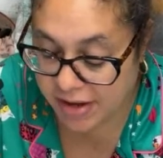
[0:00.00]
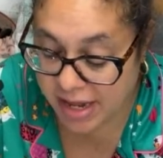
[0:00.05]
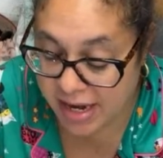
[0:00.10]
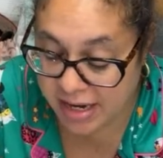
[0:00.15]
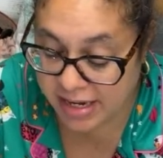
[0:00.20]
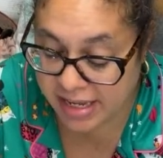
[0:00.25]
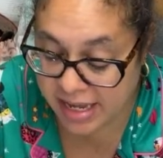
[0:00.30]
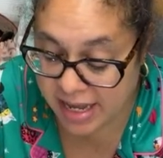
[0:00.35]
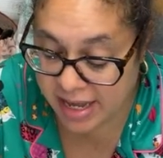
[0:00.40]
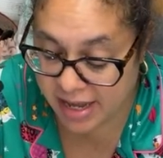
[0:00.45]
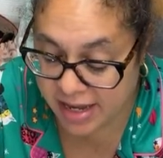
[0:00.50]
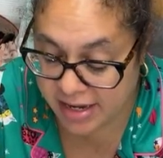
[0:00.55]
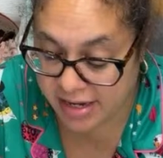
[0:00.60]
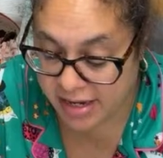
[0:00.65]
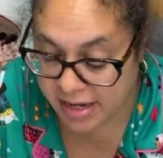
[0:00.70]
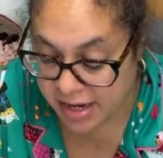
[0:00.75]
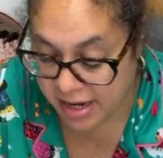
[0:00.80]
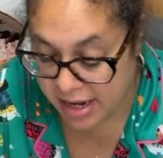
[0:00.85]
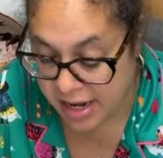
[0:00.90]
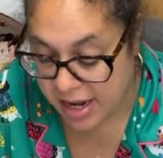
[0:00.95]
And again,
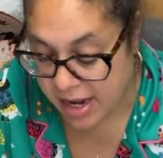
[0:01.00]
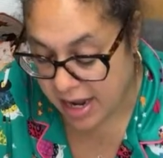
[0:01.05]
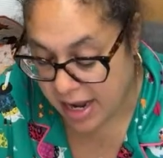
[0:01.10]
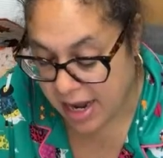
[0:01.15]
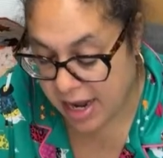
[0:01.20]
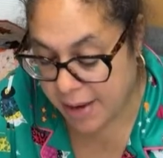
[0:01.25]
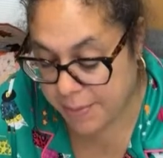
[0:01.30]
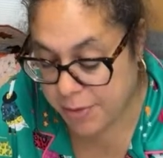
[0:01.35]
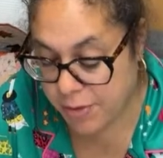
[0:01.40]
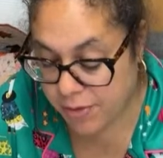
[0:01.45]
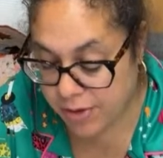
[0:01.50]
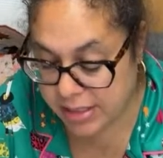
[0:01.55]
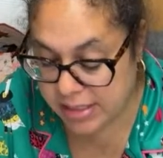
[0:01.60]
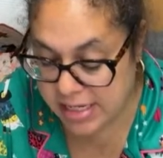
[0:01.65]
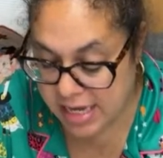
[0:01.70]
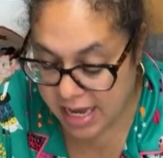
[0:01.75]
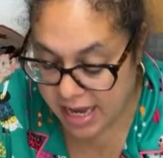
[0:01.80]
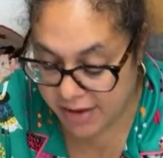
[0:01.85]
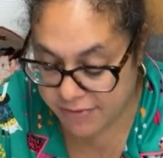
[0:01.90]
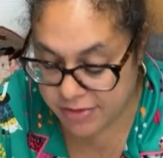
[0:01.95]
I'm going to
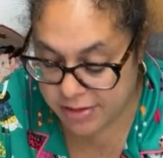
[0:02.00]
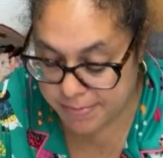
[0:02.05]
have